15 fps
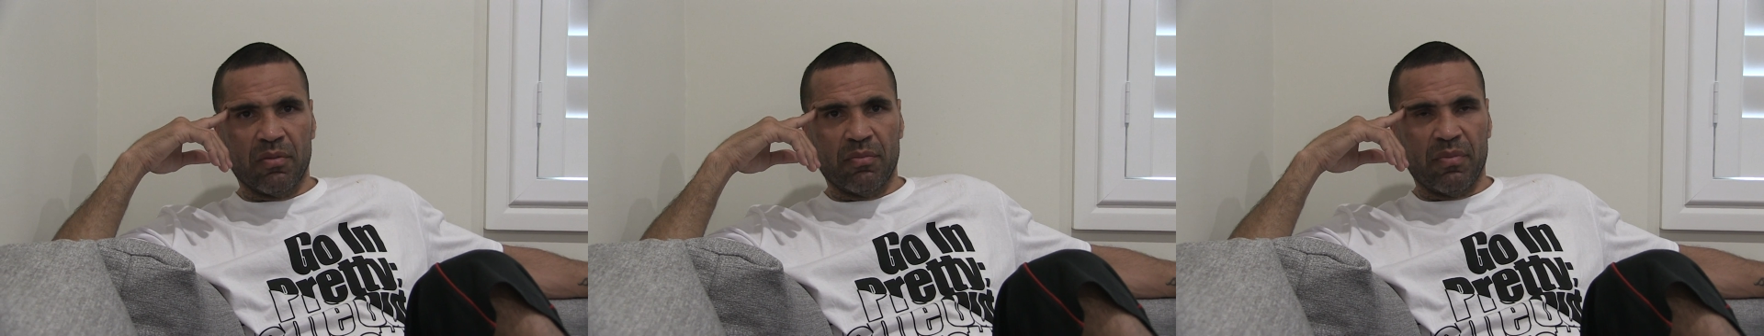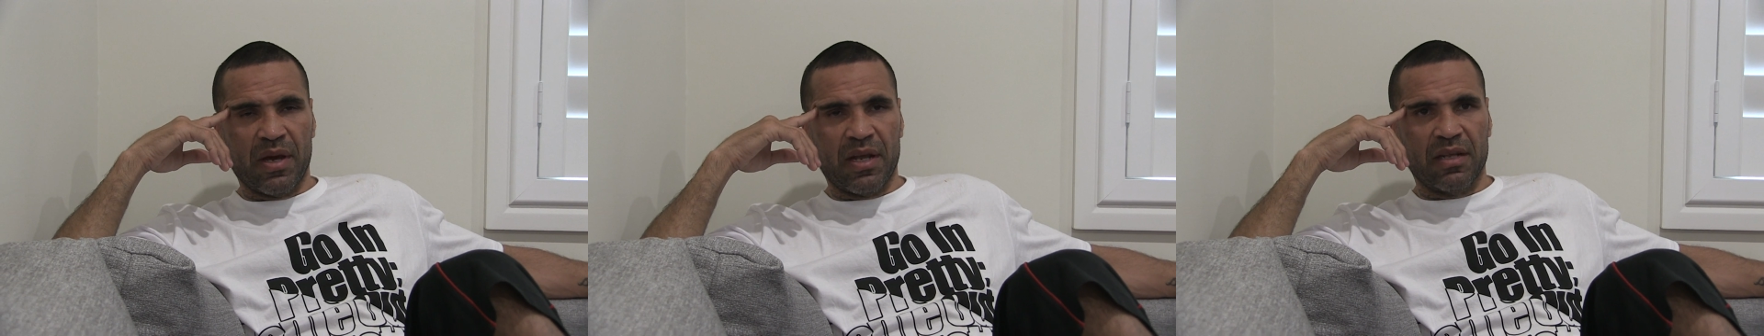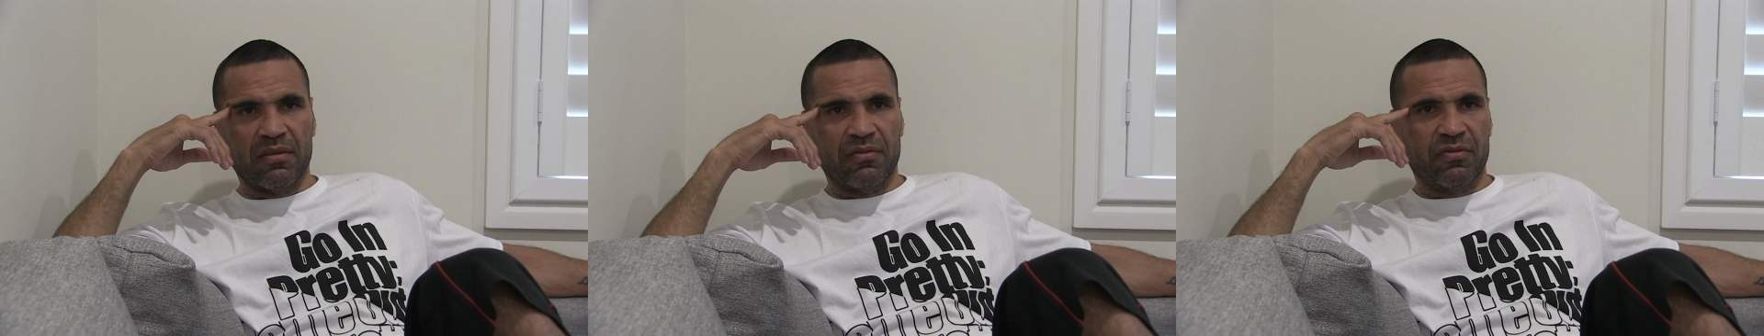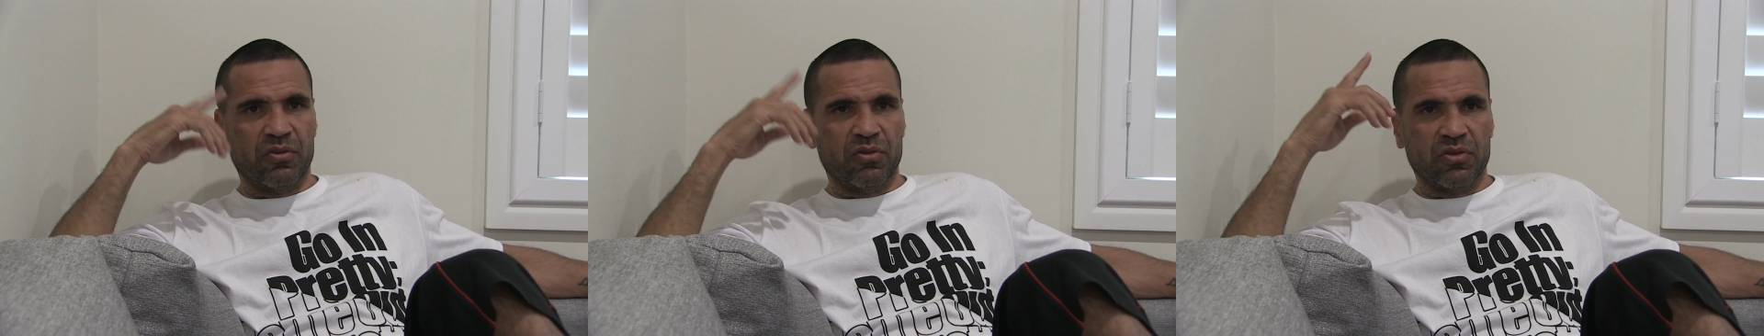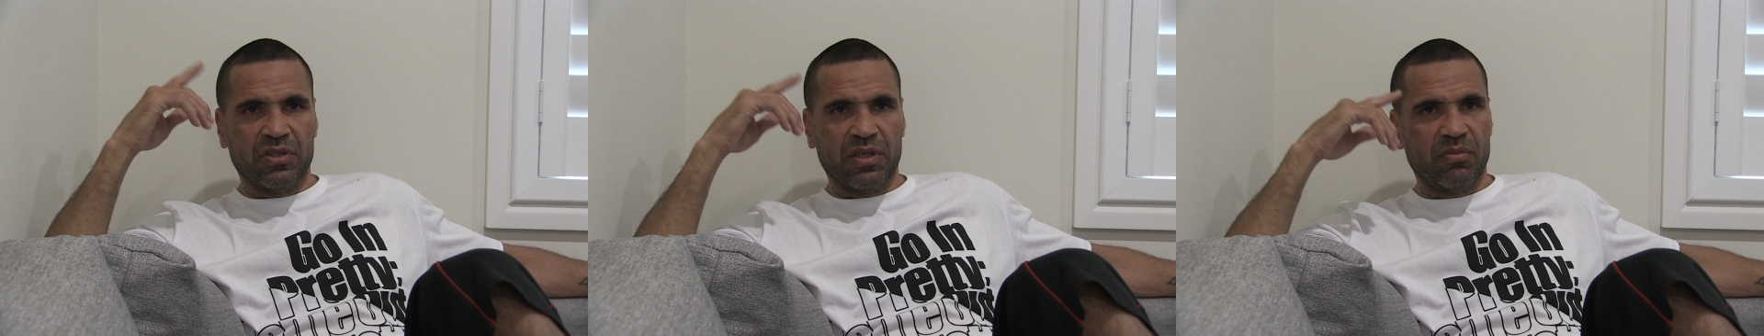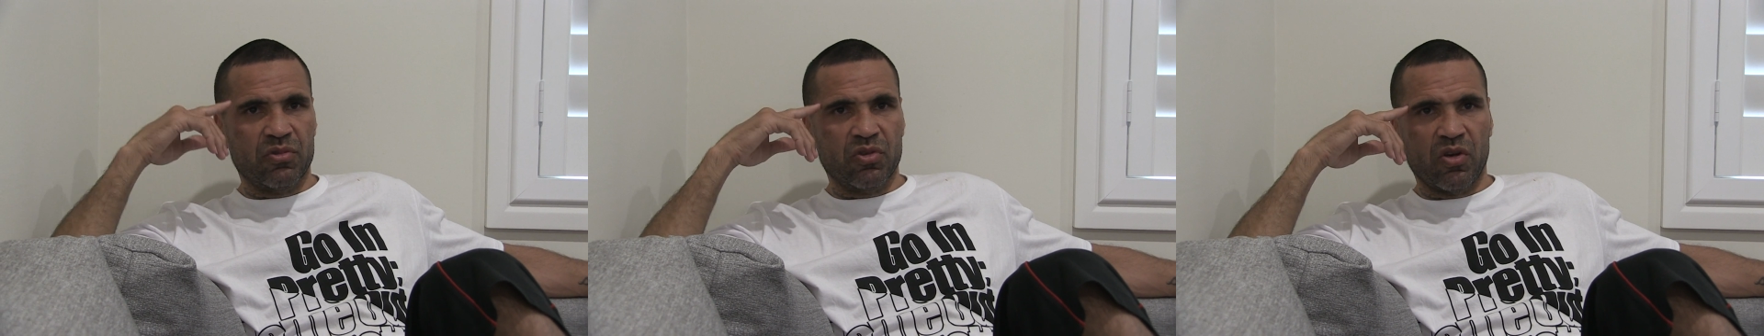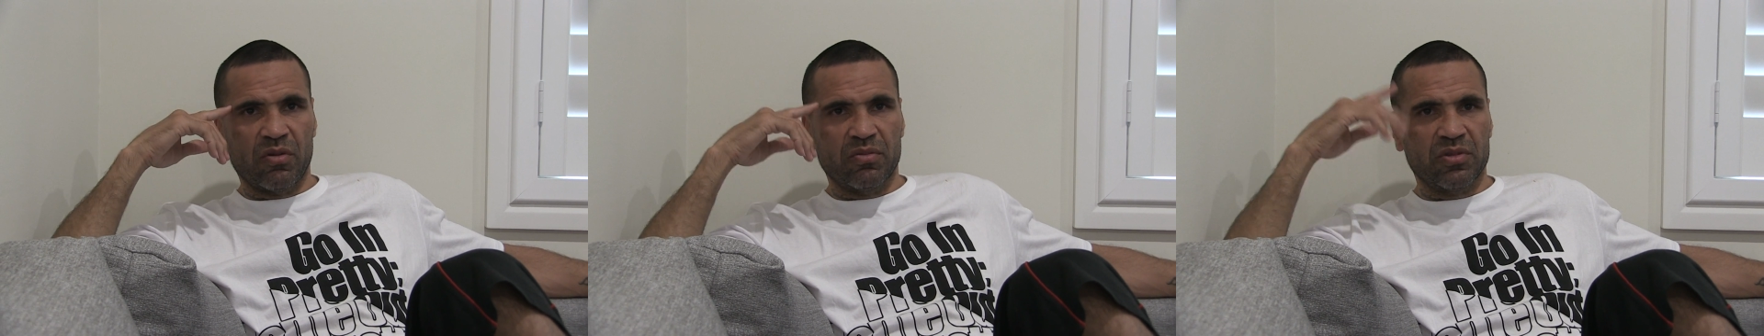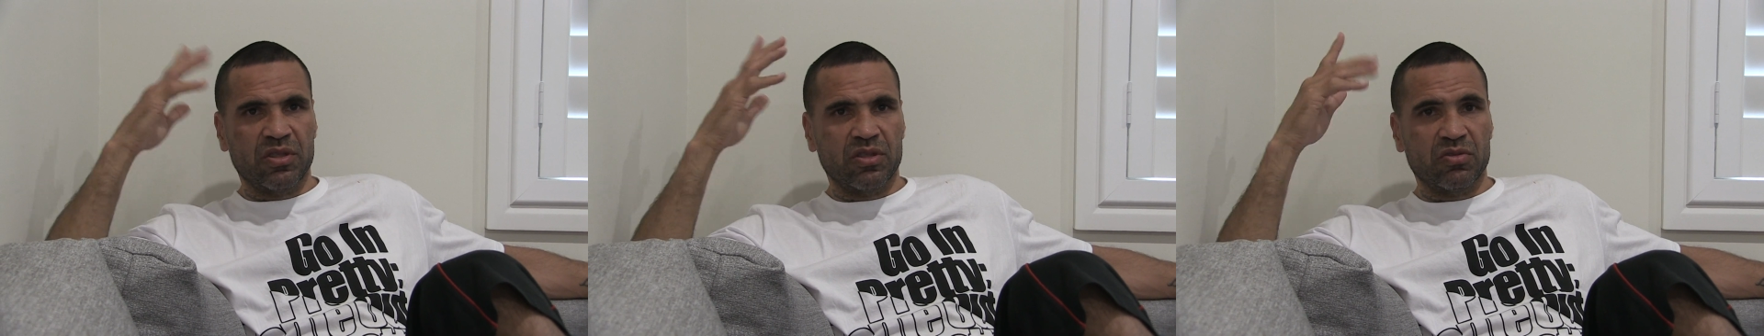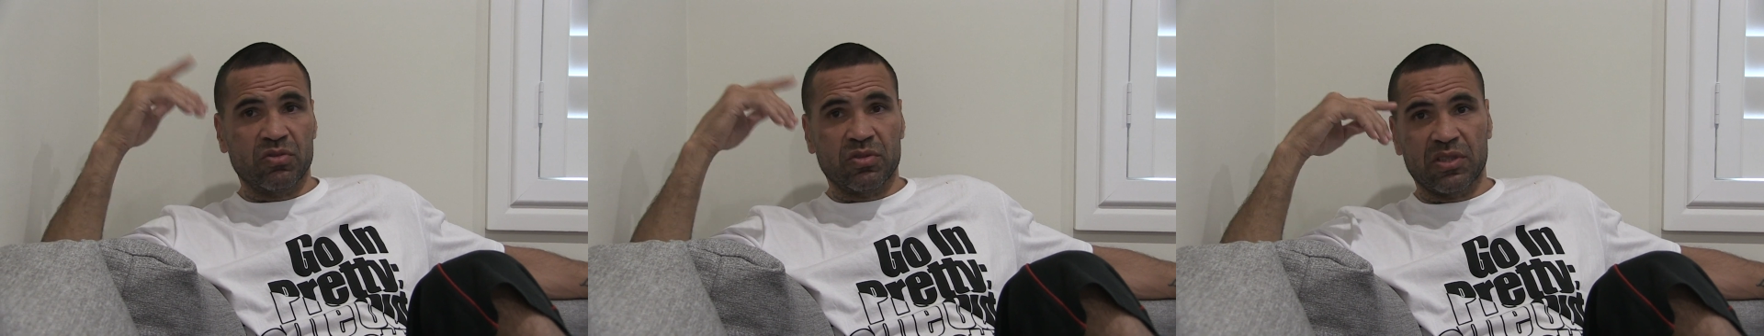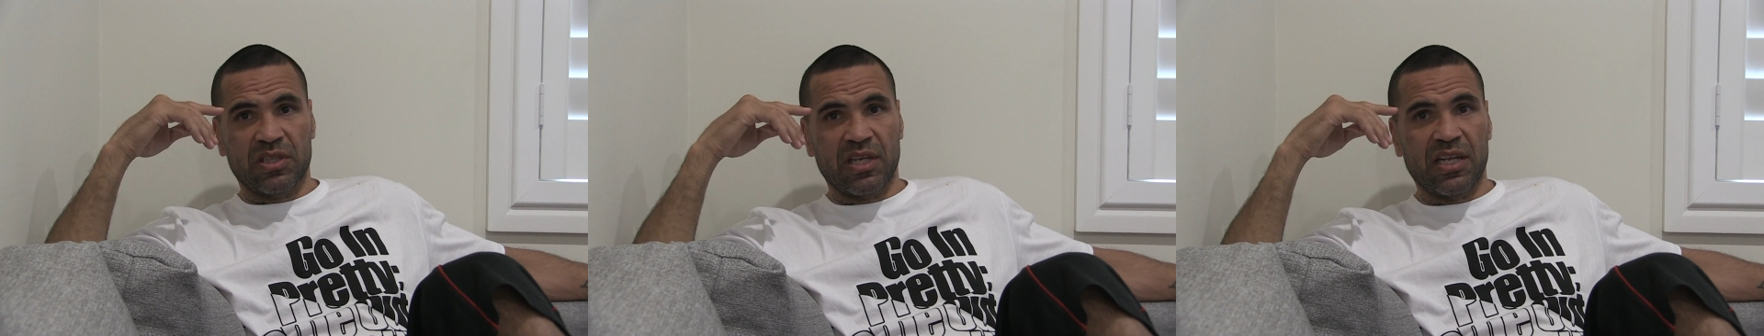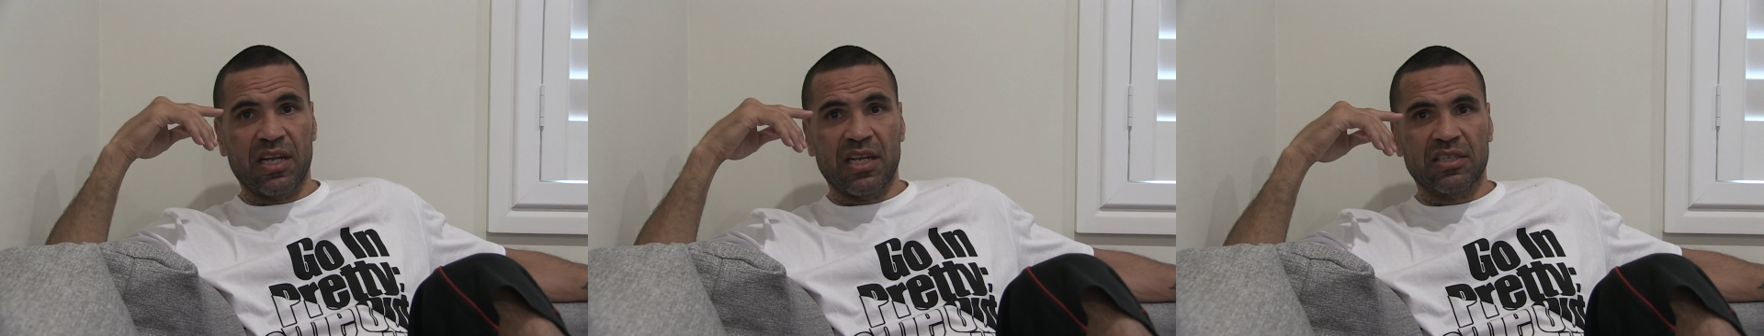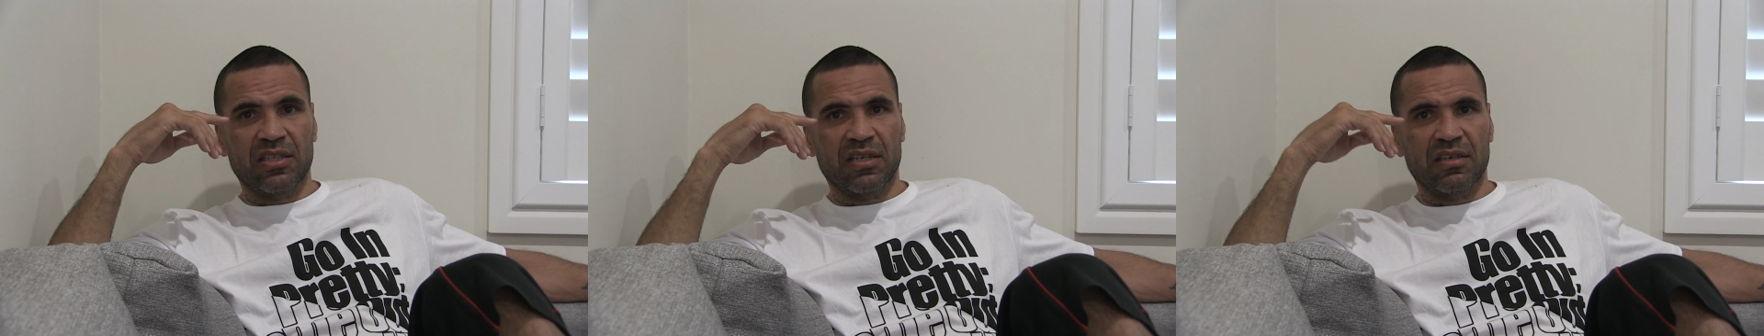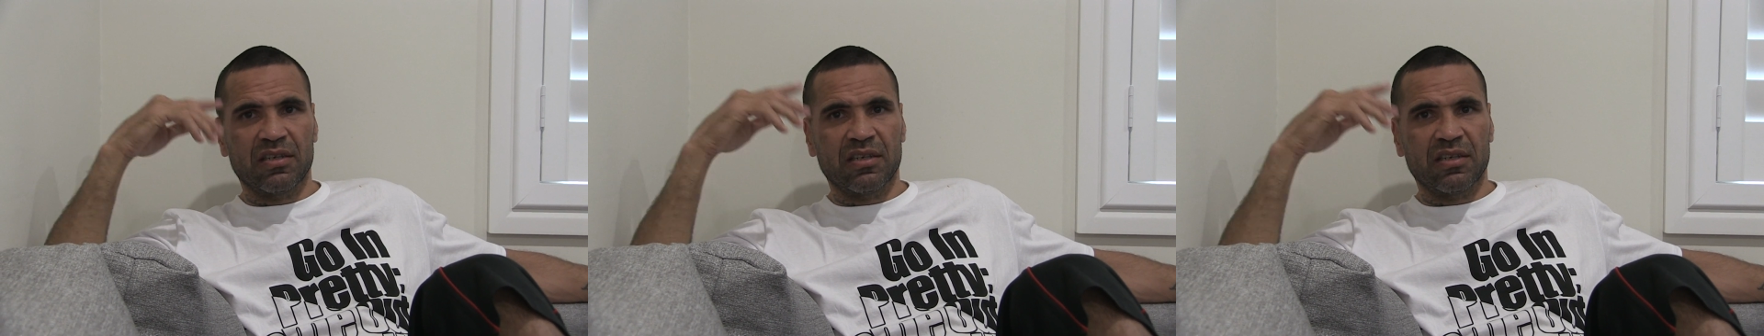Matty, for some time since he was a teenager.